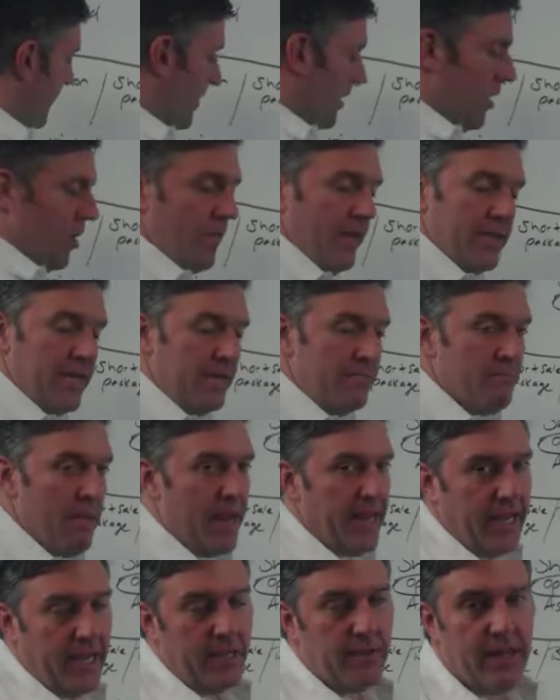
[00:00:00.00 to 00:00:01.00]
they didn't
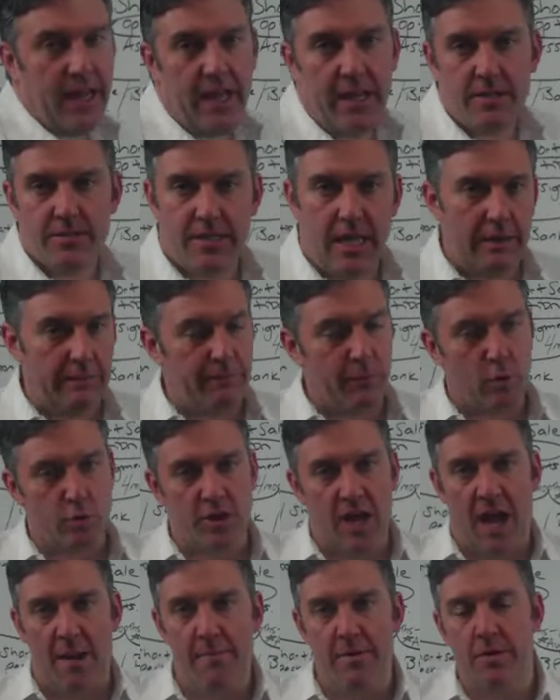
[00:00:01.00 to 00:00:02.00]
make it. They stayed
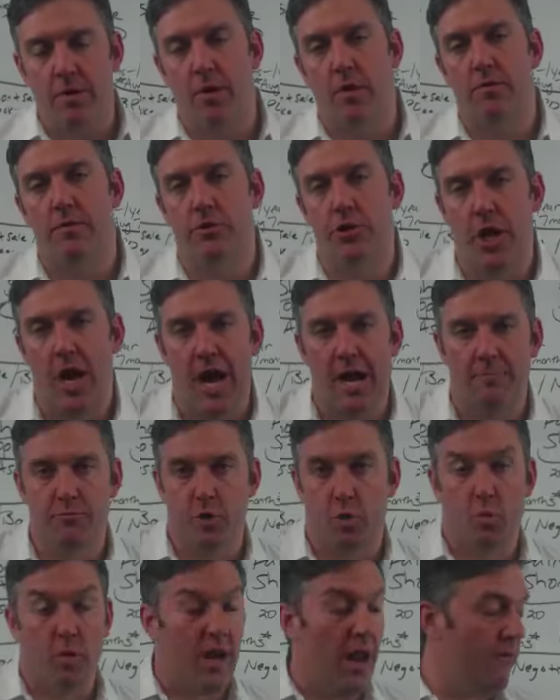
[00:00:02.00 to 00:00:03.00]
full-time in their other jobs
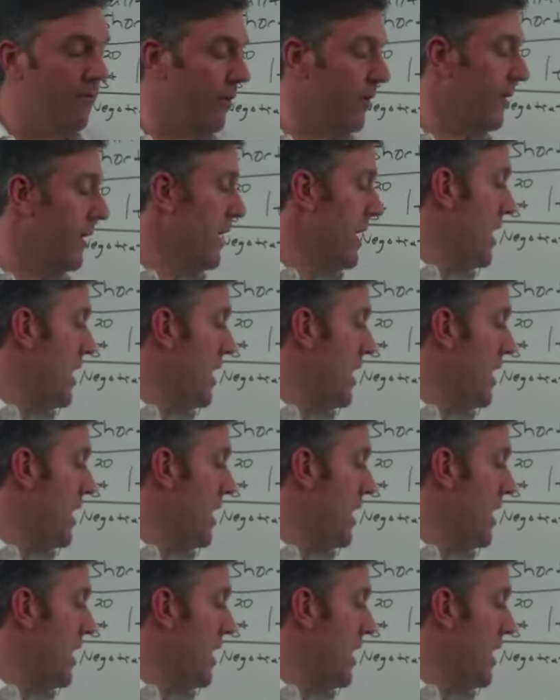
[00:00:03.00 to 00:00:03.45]
or whatever.